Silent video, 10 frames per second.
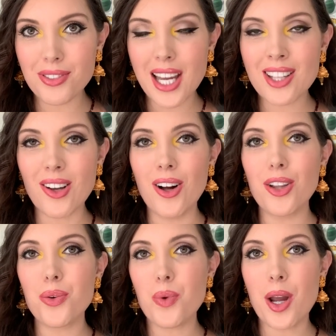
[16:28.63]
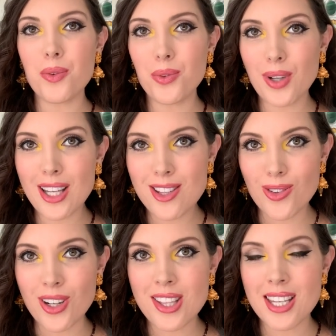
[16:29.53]
and all the right
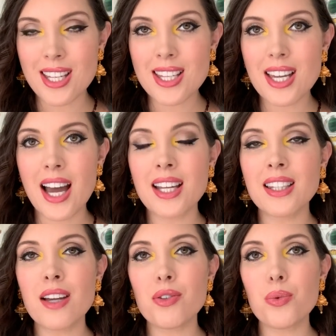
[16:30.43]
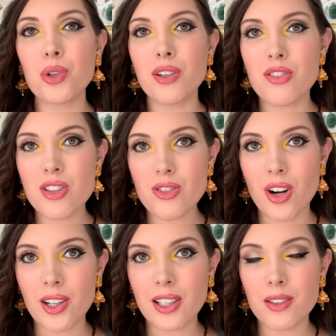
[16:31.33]
resources, I never would have
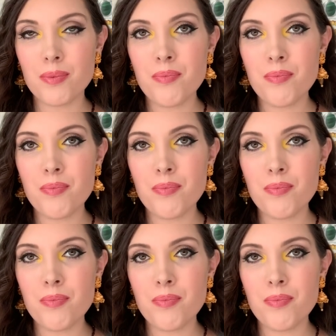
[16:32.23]
started.